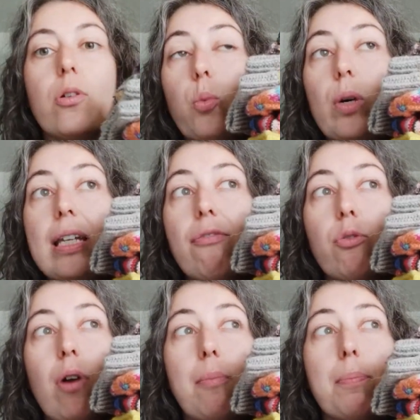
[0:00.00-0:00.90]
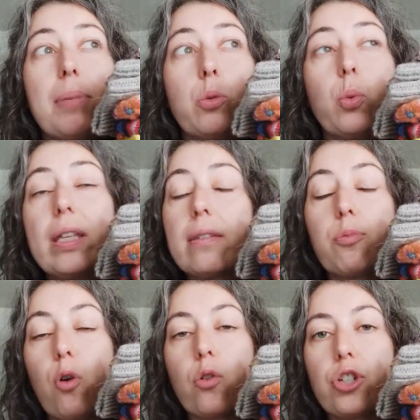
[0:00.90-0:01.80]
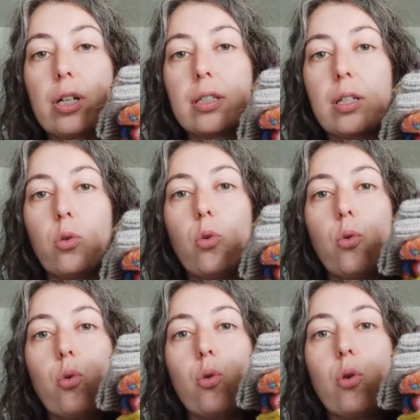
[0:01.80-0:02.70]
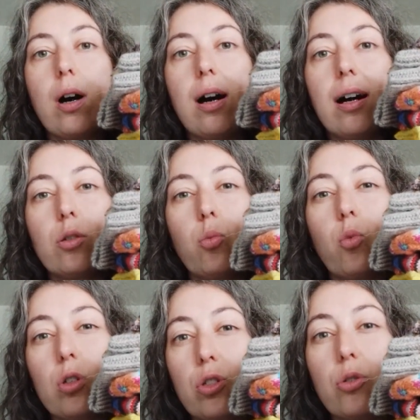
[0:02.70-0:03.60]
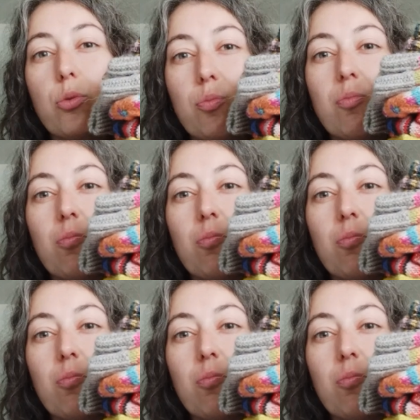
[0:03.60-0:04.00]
Whenever I'm between the projects or I don't want to